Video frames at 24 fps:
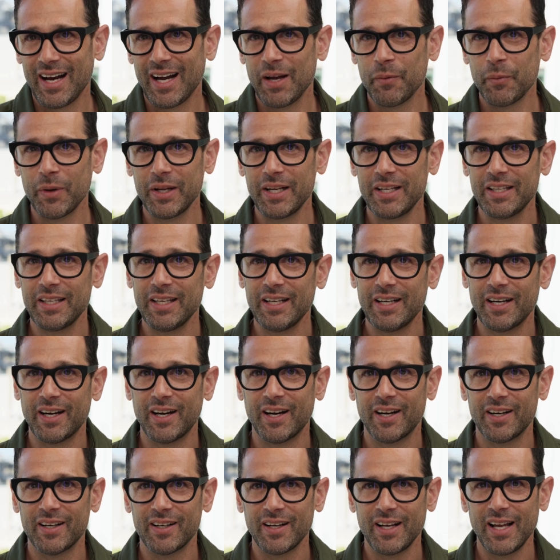I went in
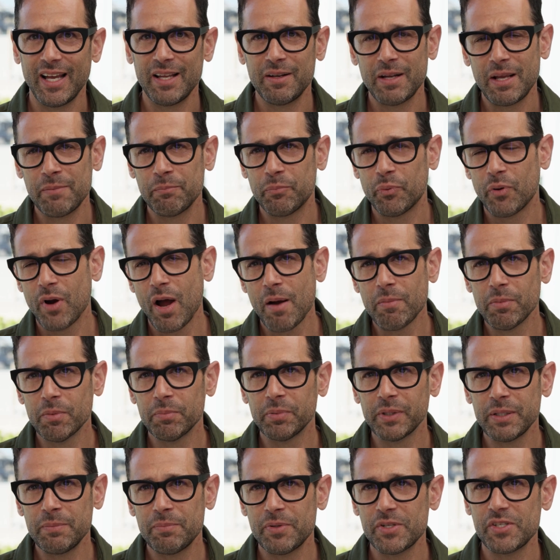there and
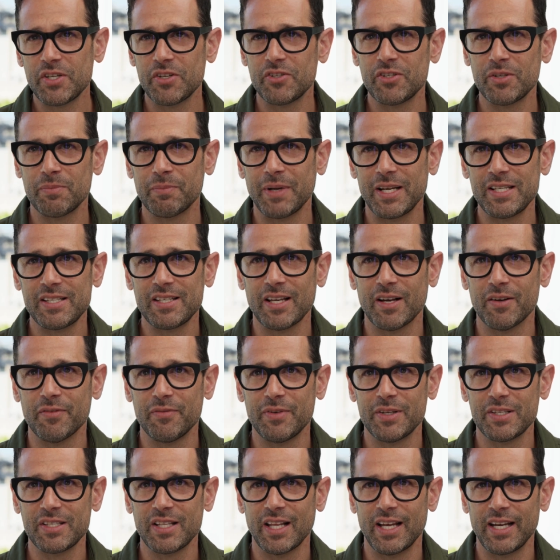probably positioned myself
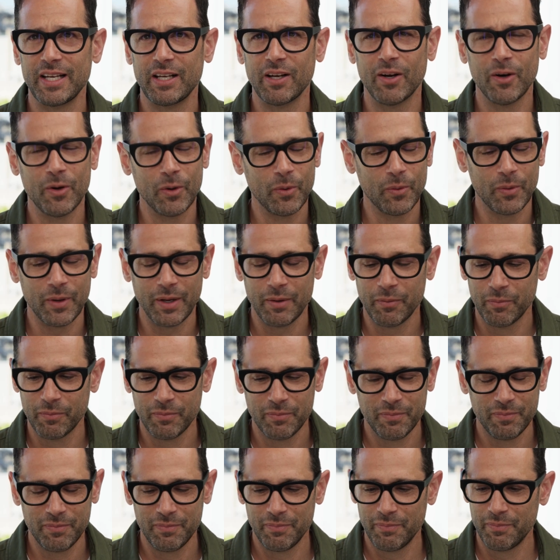as like, I
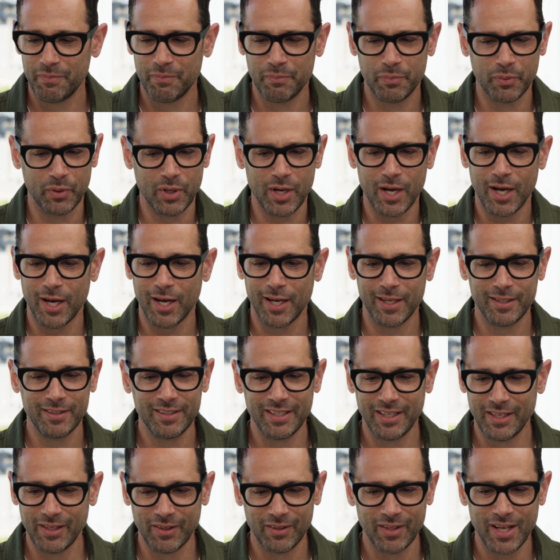broad,
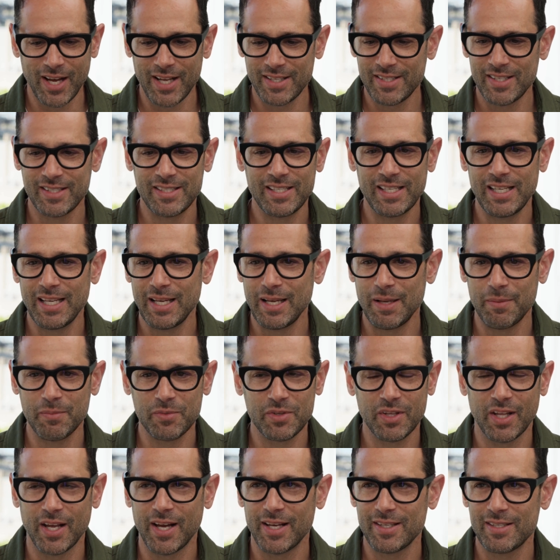lots of
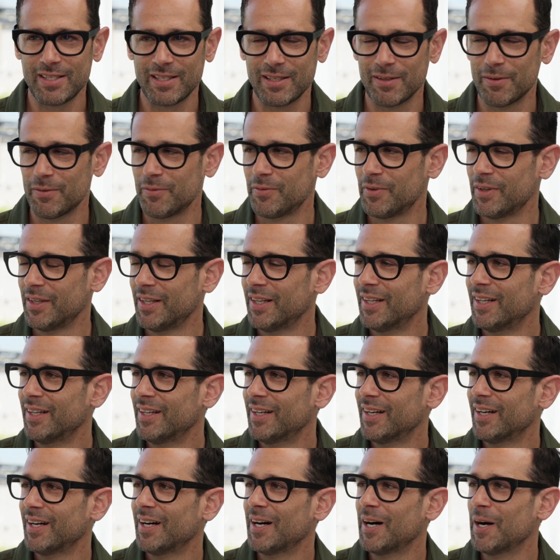teams, lots of
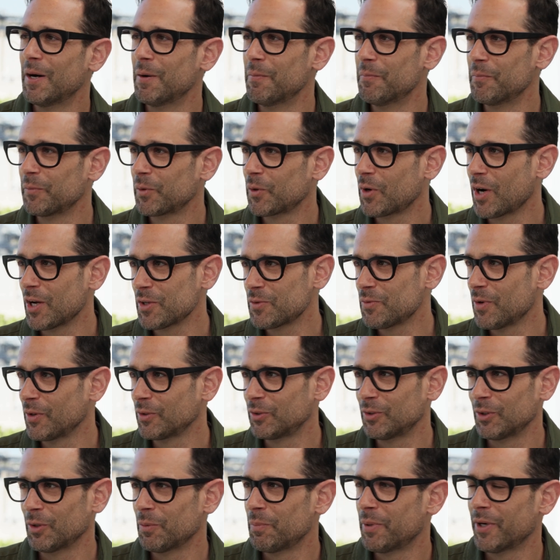
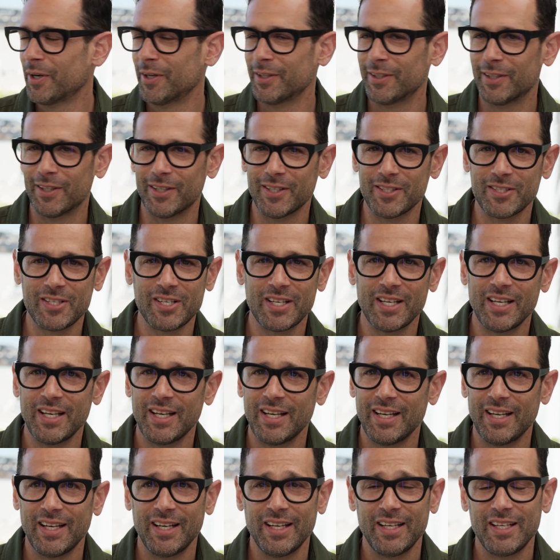cross-functional partners.
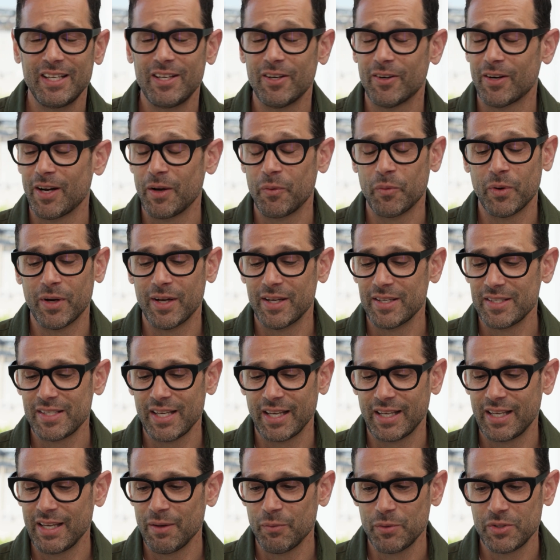Here I was,
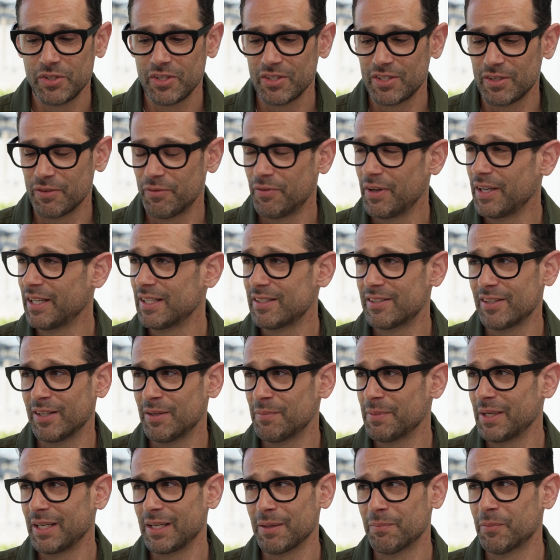like, it was just a fake it till
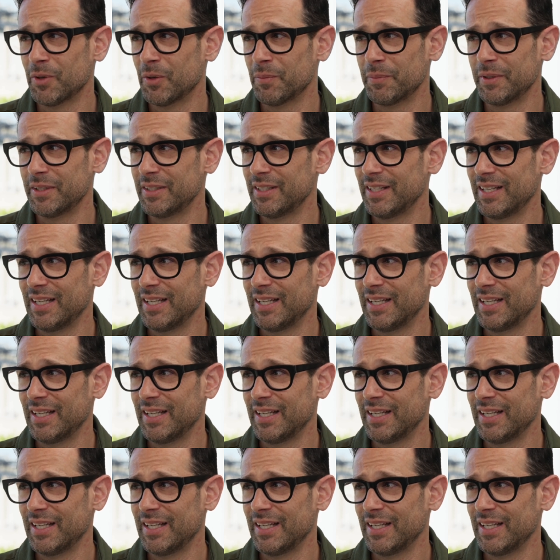you make it moment.